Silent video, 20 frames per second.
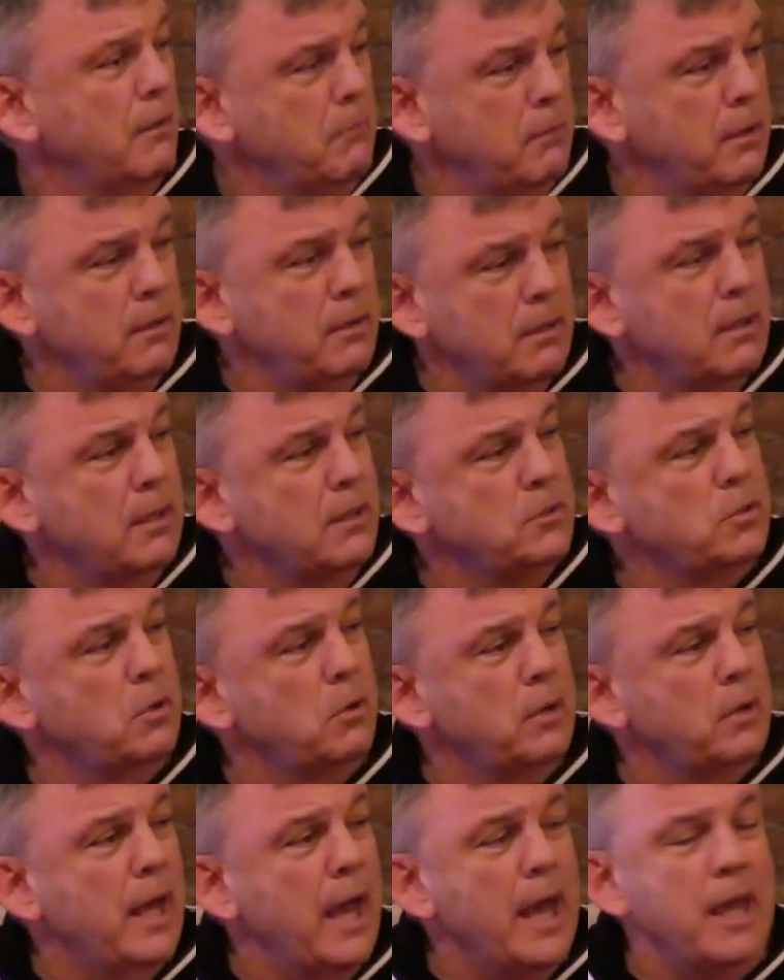I mean, it's
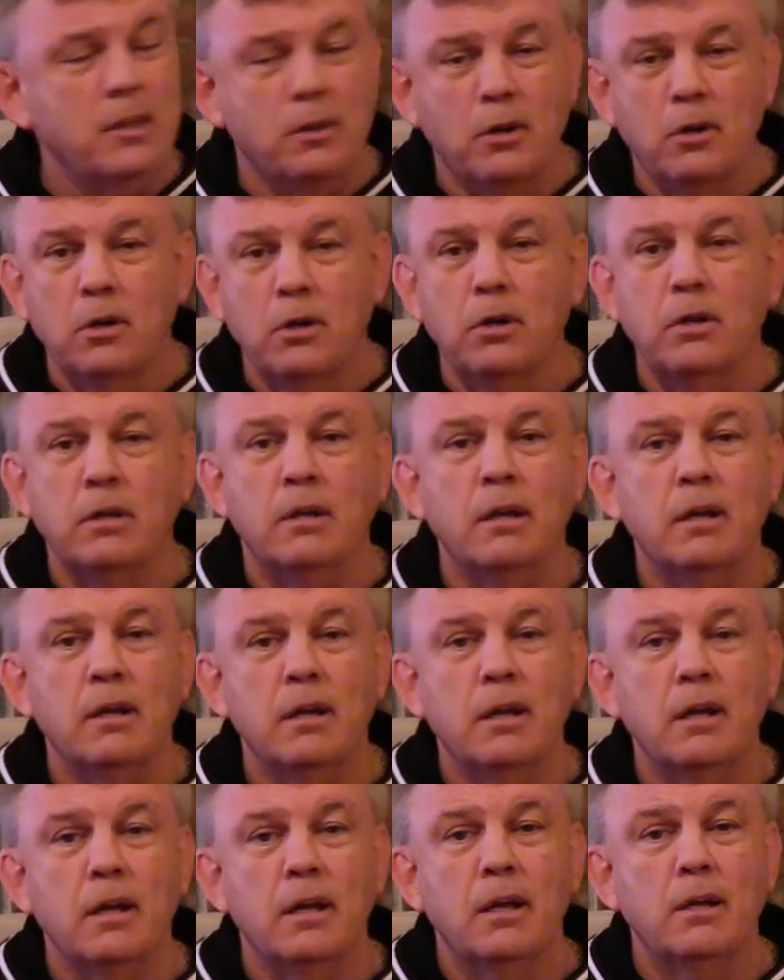okay. You're good.
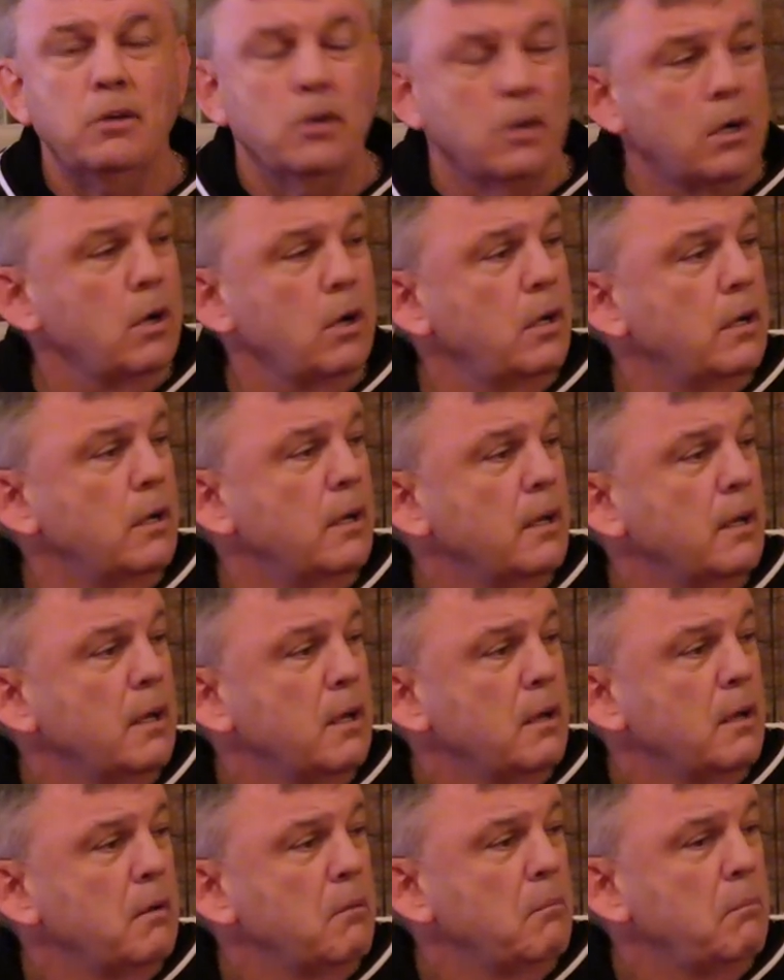You're good.
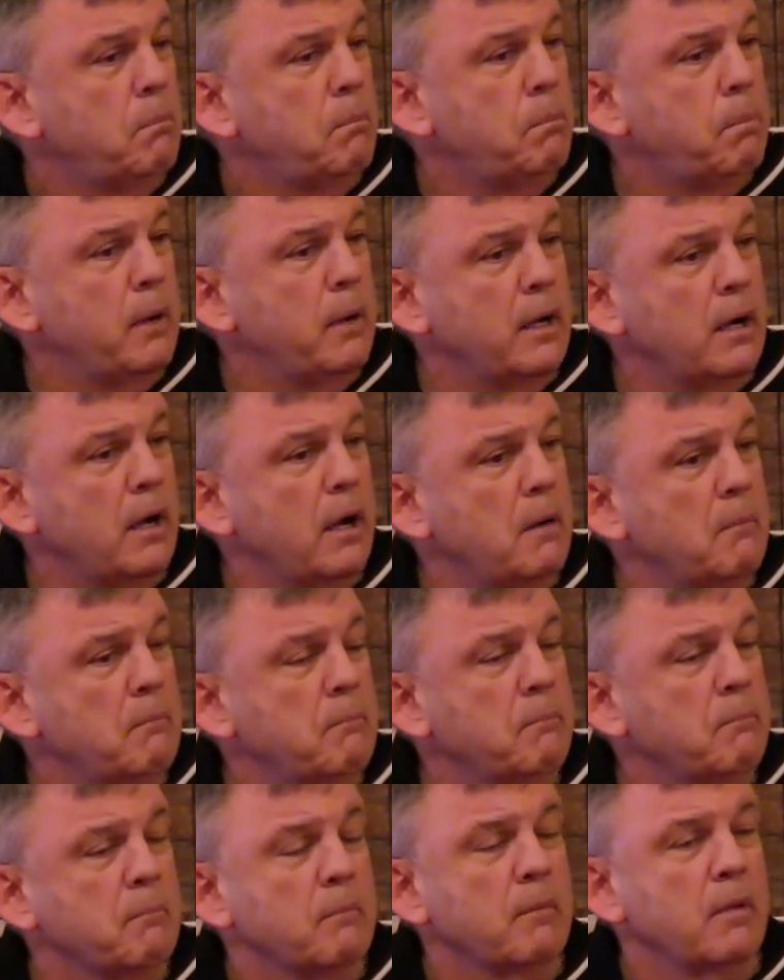But
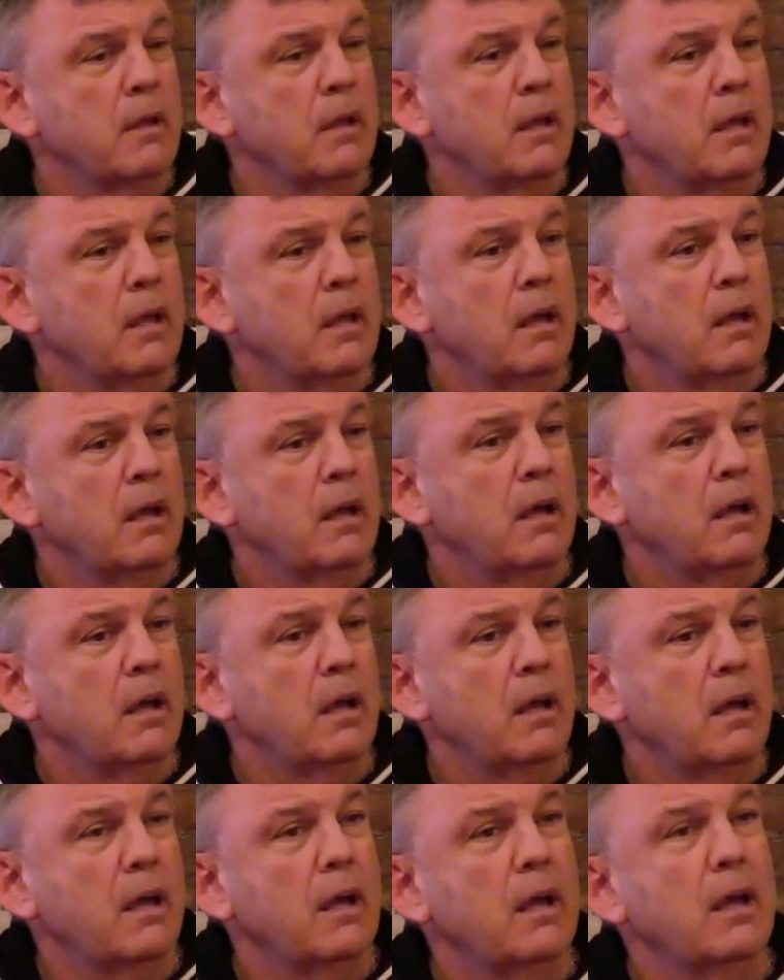um,
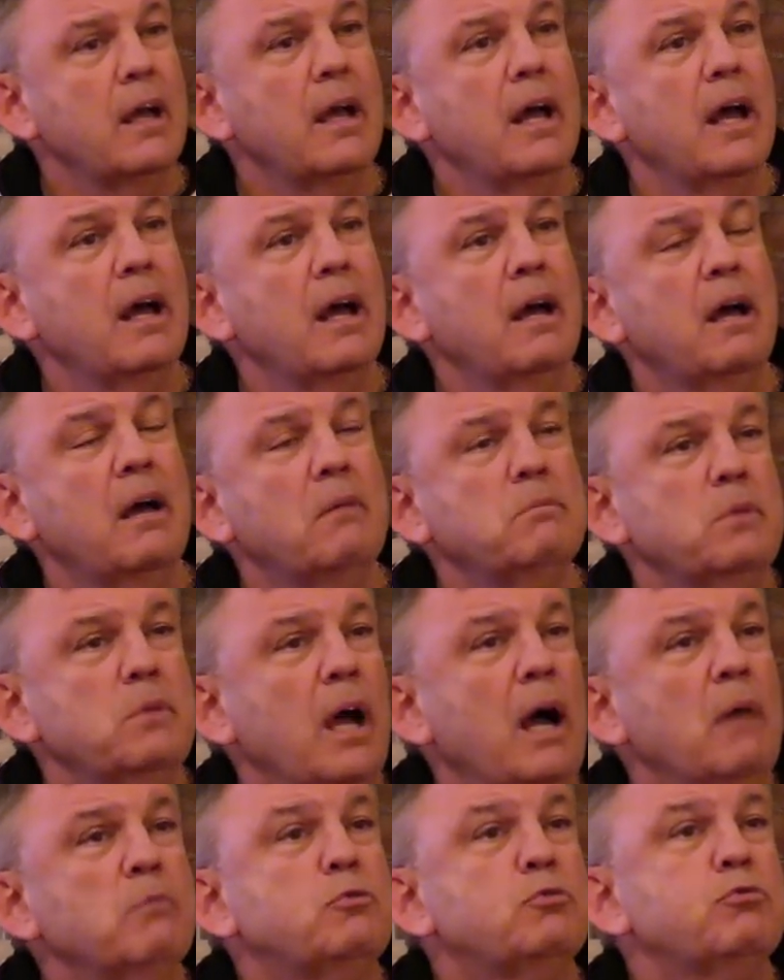I, I'm
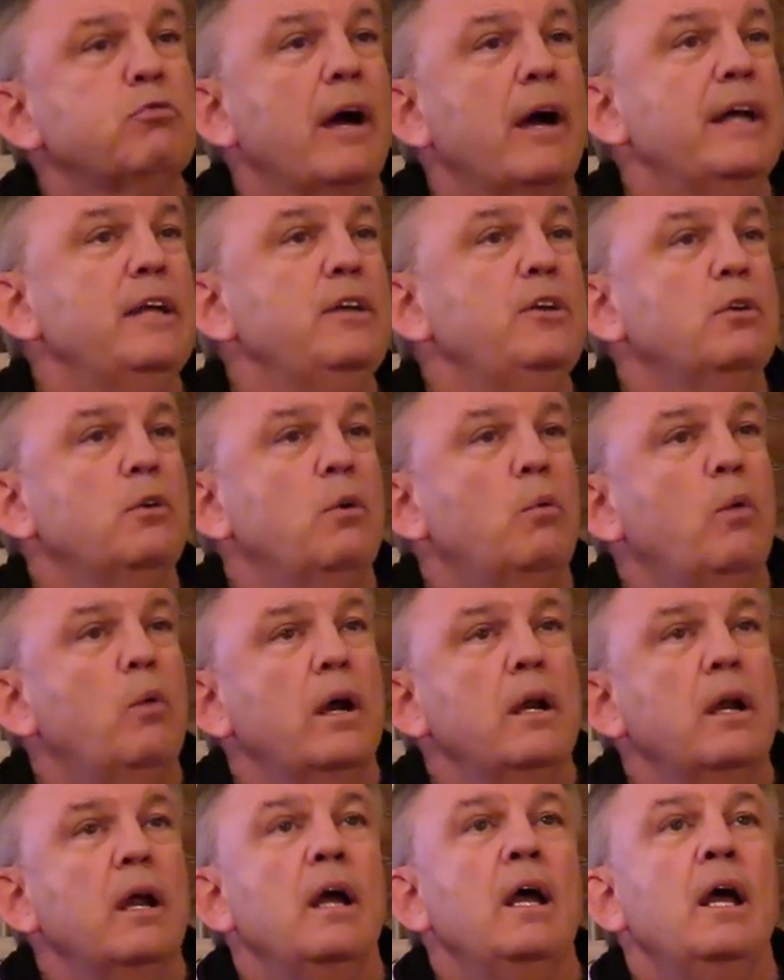I'm trying. You know
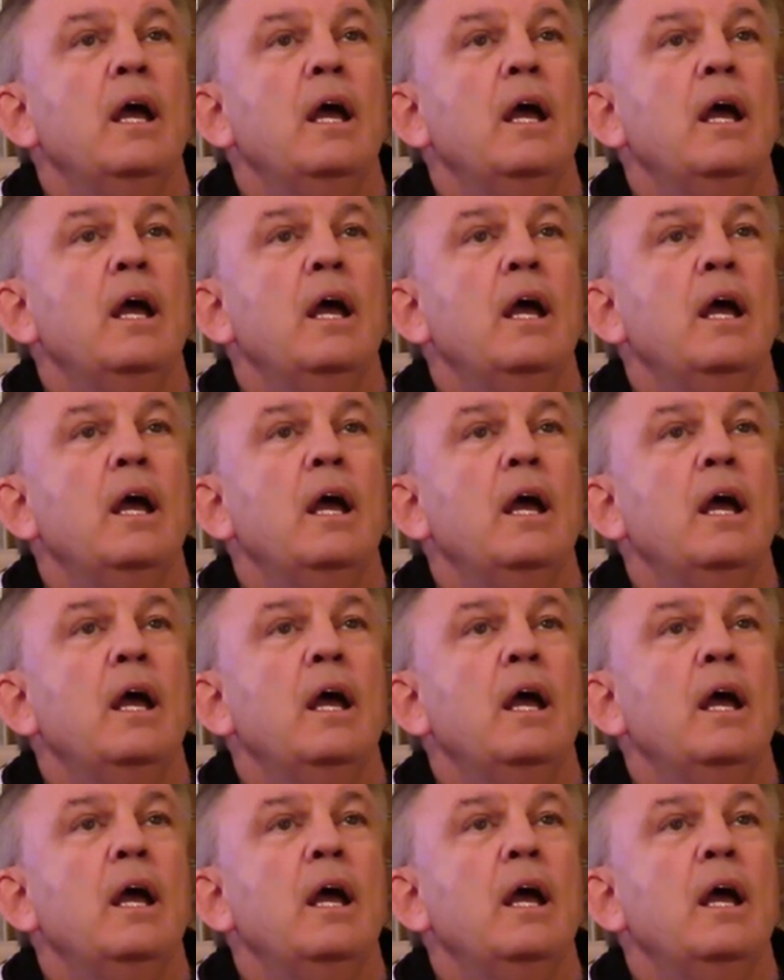what?